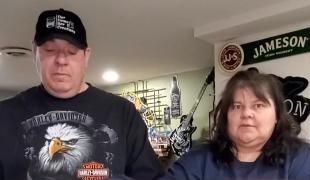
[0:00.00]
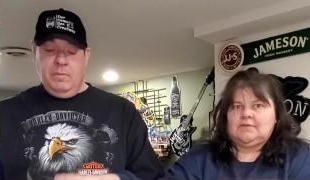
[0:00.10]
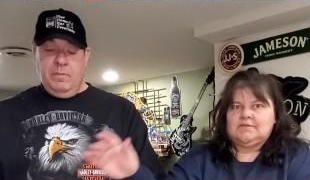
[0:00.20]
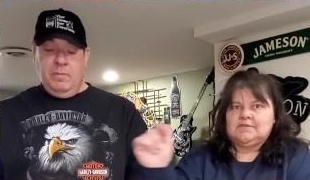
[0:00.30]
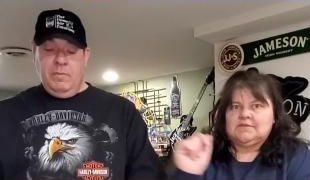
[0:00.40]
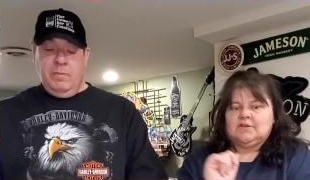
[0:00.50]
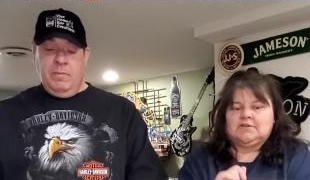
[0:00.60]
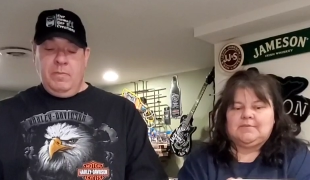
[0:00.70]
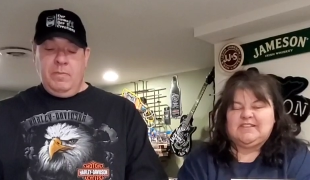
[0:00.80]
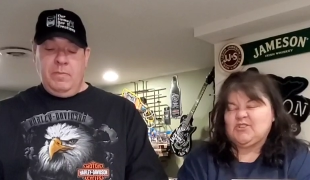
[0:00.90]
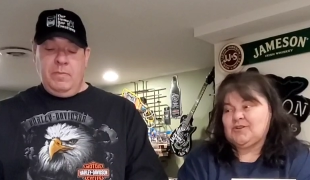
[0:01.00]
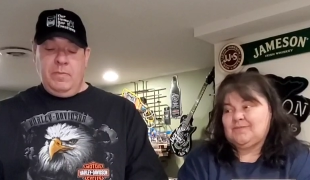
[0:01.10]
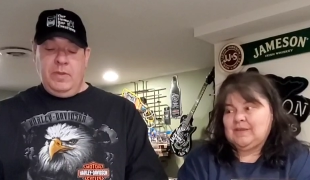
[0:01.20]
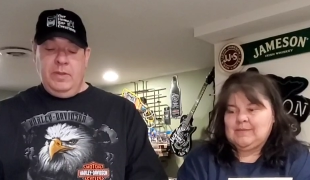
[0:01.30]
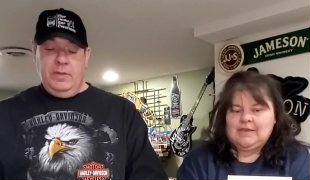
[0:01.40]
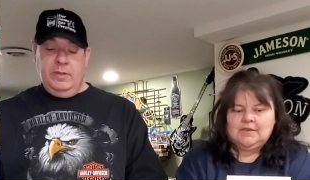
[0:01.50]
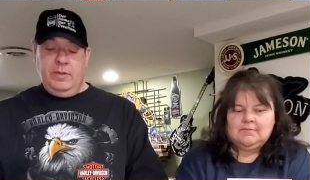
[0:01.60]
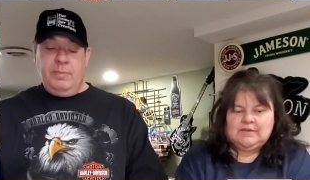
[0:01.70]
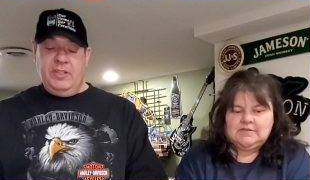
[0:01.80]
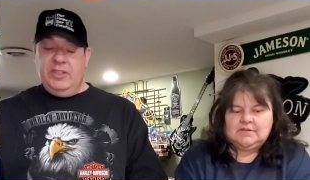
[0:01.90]
Speaker 1: what this is called, a mixer maybe? It's a
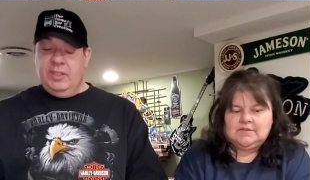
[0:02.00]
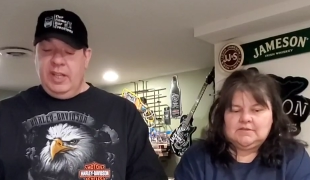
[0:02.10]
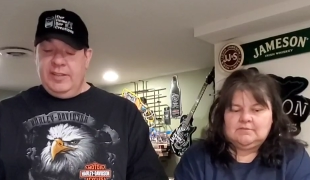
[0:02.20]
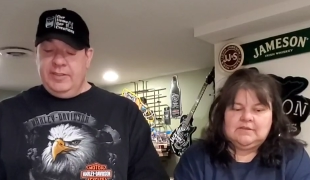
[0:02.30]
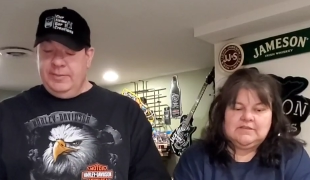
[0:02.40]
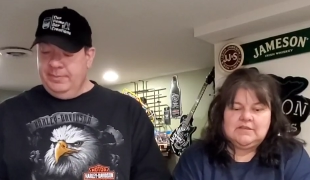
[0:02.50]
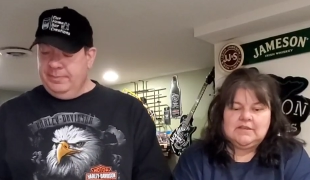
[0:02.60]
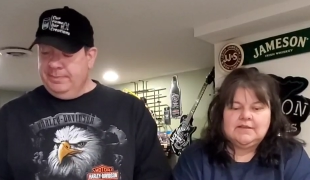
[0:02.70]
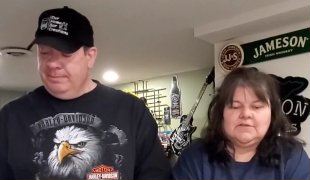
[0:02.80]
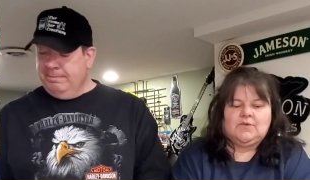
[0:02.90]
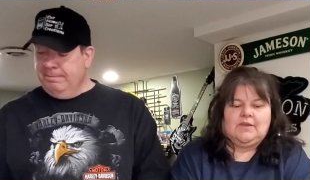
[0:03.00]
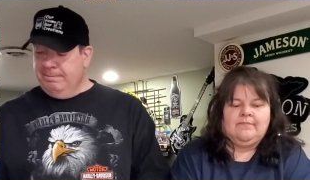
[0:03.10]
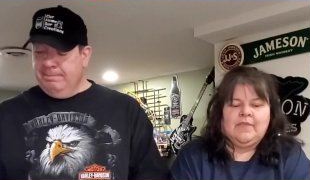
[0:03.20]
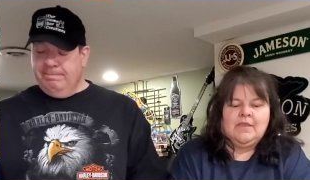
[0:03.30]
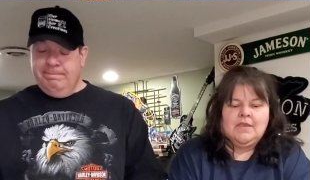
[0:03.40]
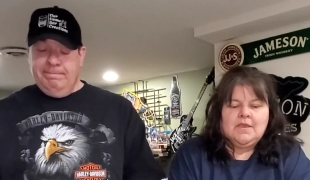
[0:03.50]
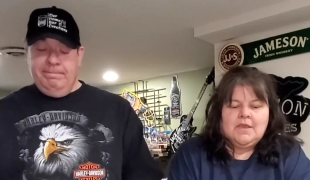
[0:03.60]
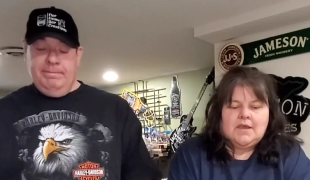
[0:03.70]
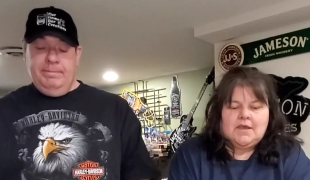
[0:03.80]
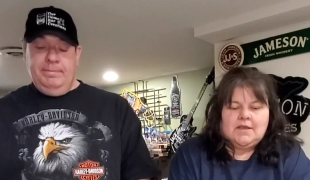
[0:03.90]
mixing, mixing glass. Mixing glass, okay.
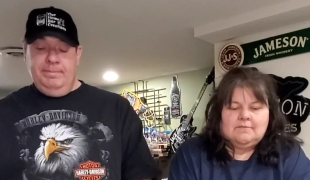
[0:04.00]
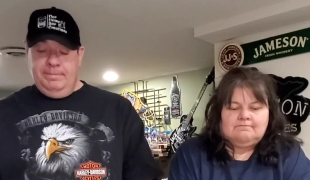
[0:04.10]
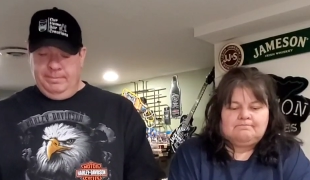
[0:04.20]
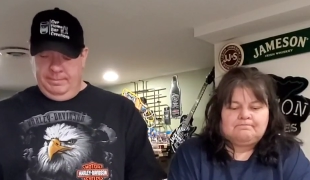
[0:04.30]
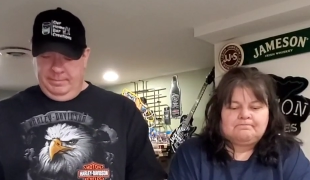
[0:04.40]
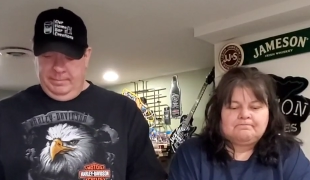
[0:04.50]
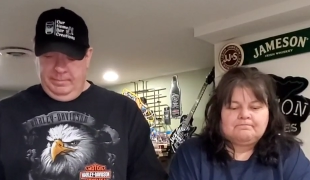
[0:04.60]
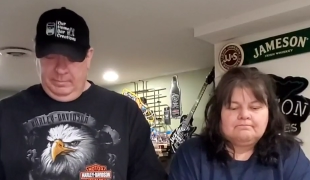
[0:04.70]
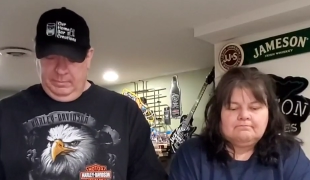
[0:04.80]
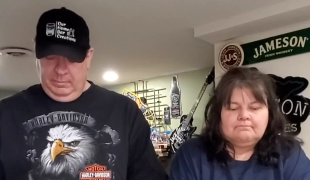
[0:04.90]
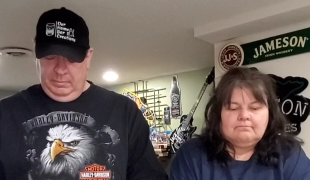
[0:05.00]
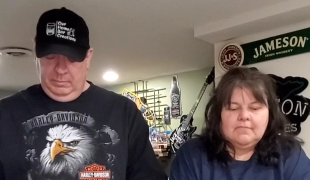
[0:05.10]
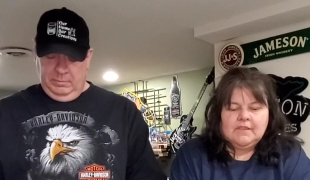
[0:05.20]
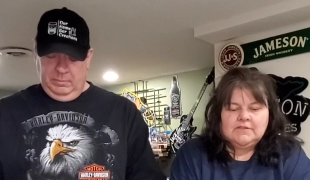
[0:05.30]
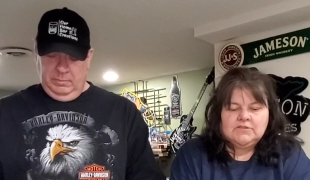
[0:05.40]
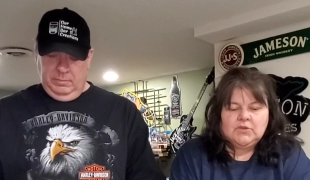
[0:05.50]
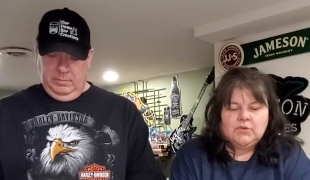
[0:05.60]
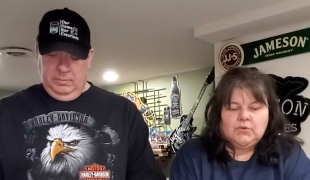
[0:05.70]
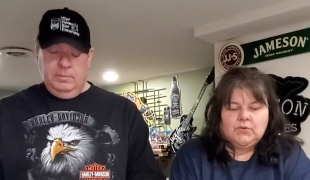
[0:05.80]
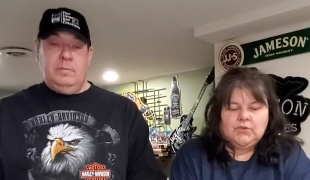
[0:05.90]
Um,
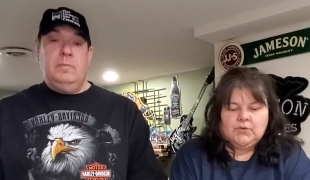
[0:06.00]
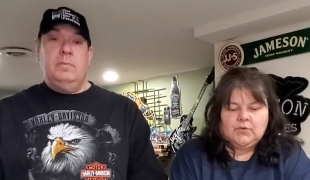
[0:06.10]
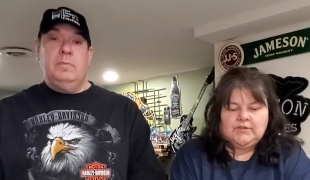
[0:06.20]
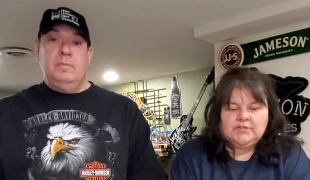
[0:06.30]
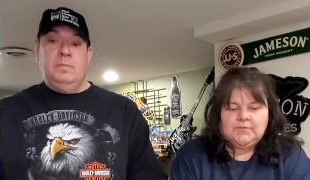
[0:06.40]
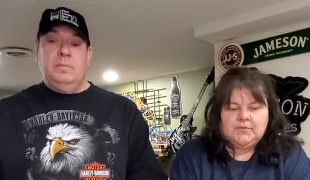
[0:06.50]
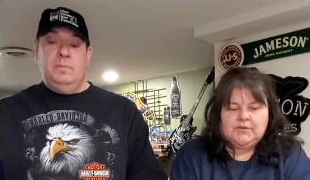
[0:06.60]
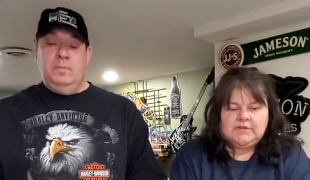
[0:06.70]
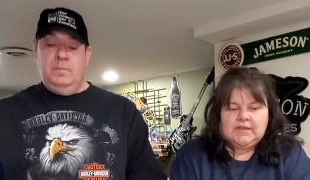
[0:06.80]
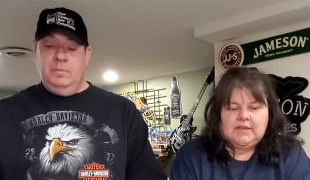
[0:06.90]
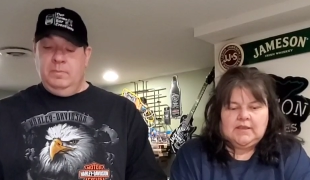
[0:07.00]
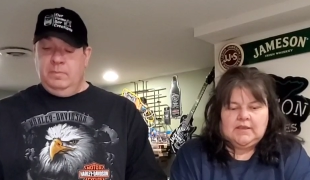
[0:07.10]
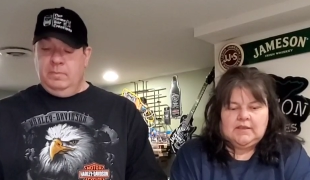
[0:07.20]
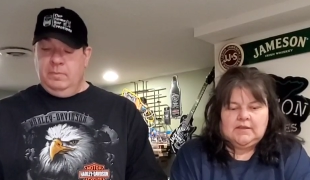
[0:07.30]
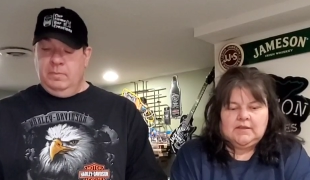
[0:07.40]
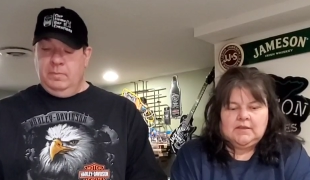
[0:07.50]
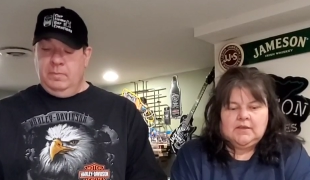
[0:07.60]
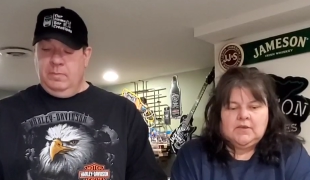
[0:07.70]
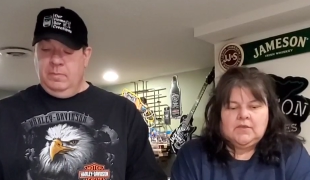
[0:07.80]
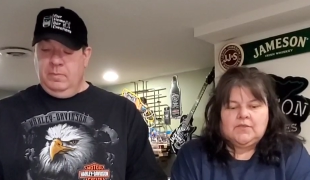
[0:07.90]
so you're going to put in
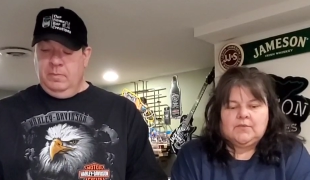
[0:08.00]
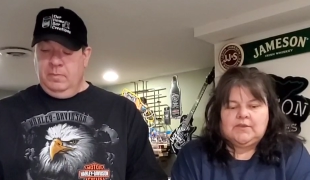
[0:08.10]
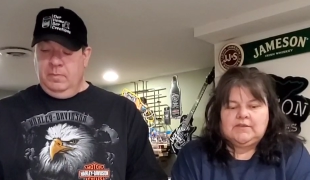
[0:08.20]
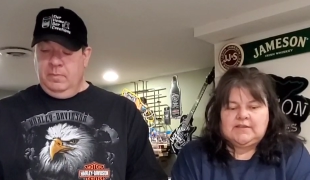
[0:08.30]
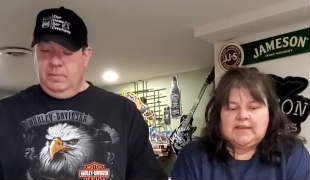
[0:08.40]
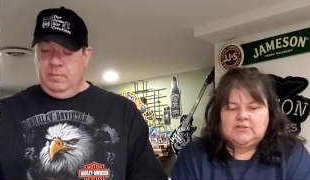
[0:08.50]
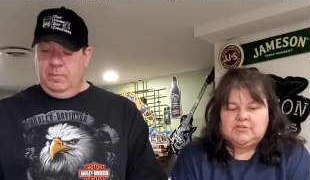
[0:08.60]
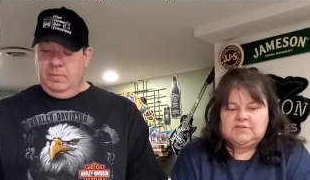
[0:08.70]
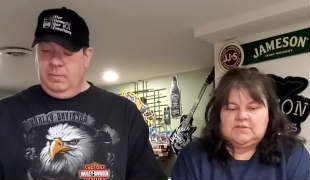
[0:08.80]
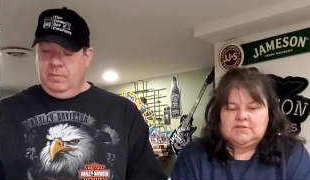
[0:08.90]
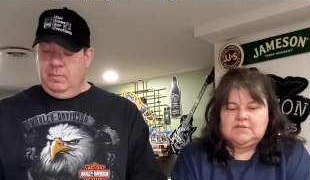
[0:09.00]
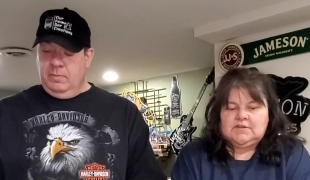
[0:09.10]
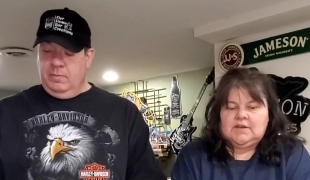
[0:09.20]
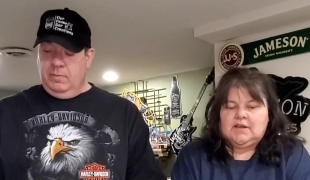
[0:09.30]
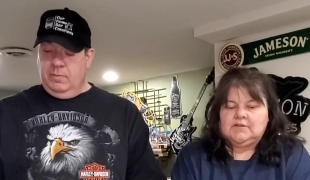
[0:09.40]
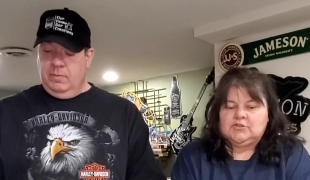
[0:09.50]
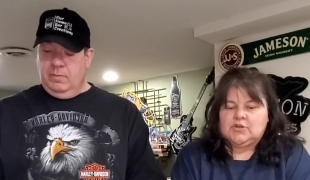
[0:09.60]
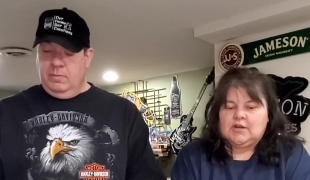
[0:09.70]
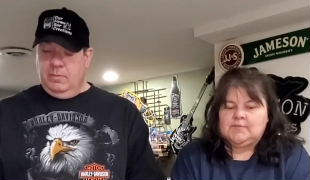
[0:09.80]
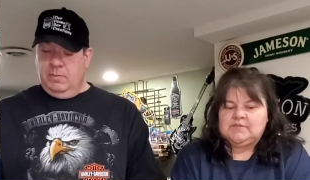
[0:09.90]
three dashes, not
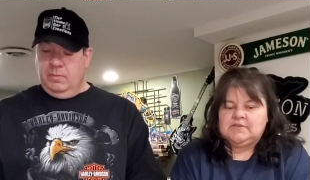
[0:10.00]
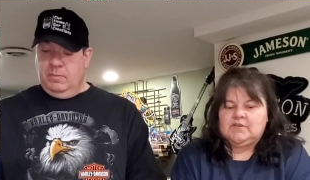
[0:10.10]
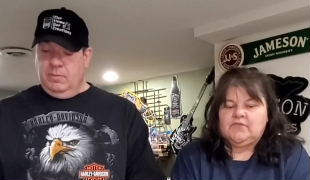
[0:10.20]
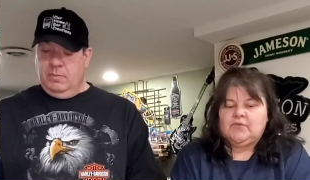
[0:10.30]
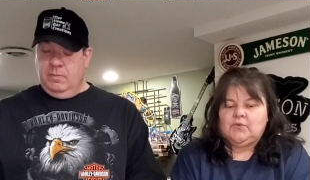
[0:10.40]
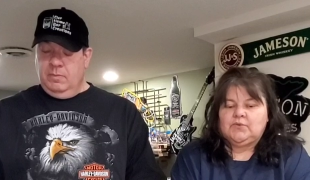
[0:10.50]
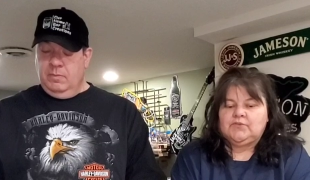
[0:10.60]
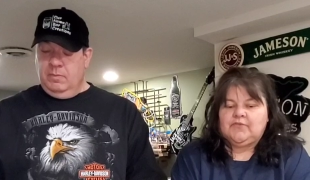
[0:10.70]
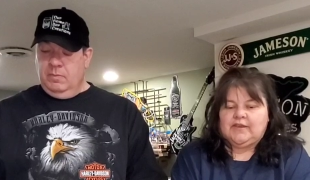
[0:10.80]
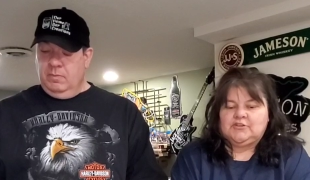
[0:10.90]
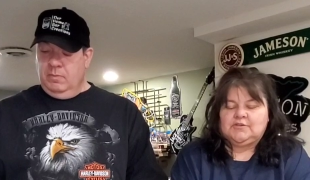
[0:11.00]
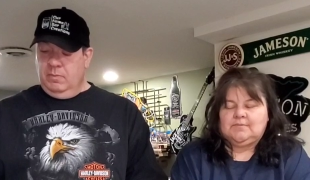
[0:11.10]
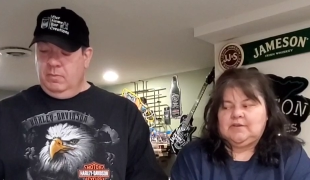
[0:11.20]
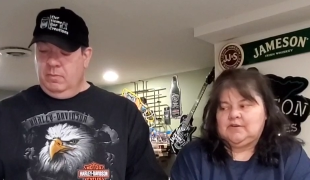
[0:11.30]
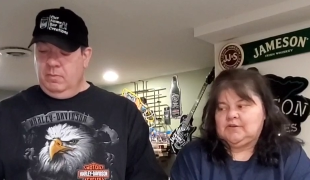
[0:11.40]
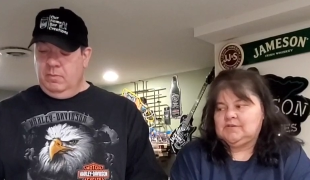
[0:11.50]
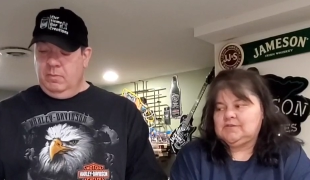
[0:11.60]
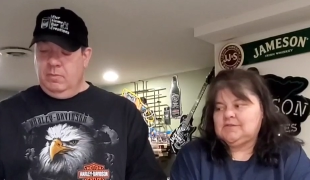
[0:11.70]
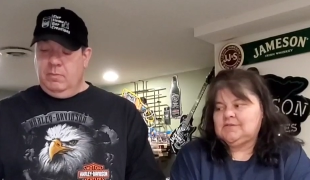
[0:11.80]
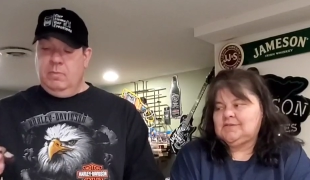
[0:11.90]
drops, of old-fashioned bitters.